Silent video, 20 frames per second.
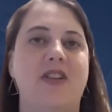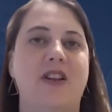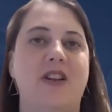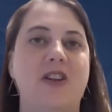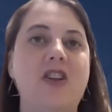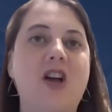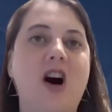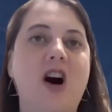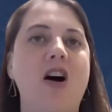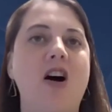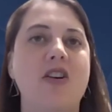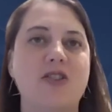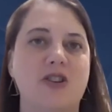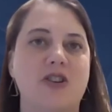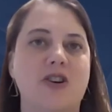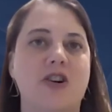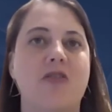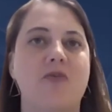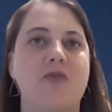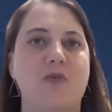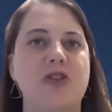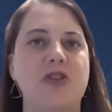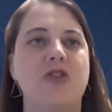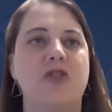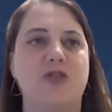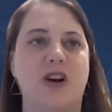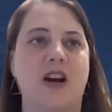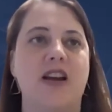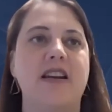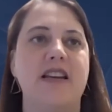the long term, what
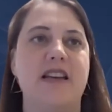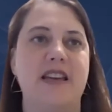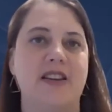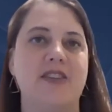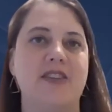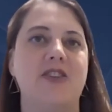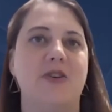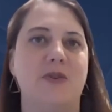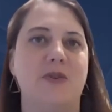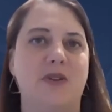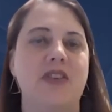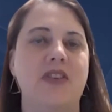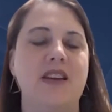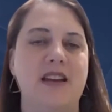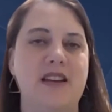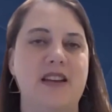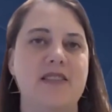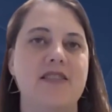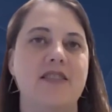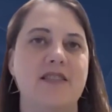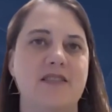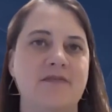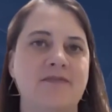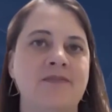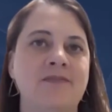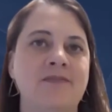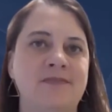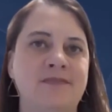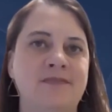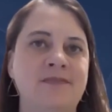you're trying to get to at the
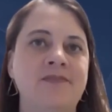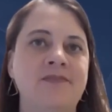end.